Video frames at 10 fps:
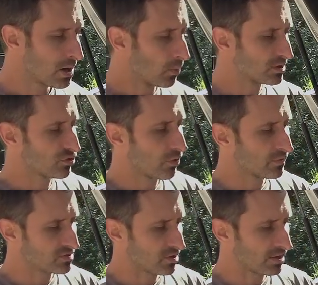Once COVID
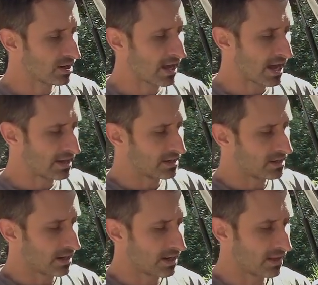started, I added
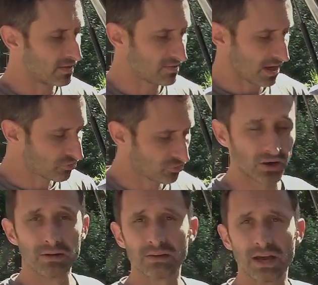uh, this
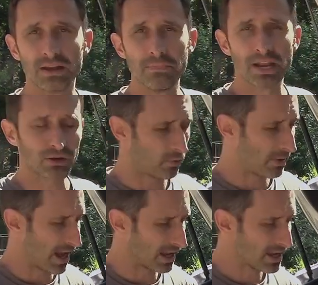extra kind of medical
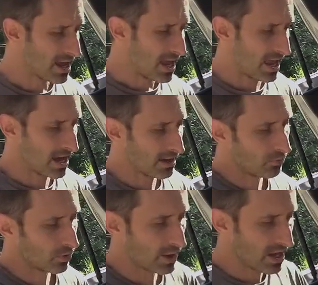bag. And
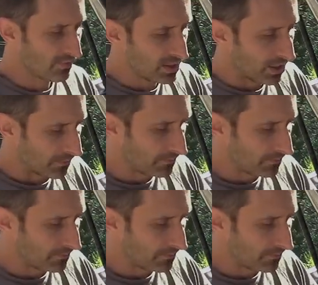what do I have in here?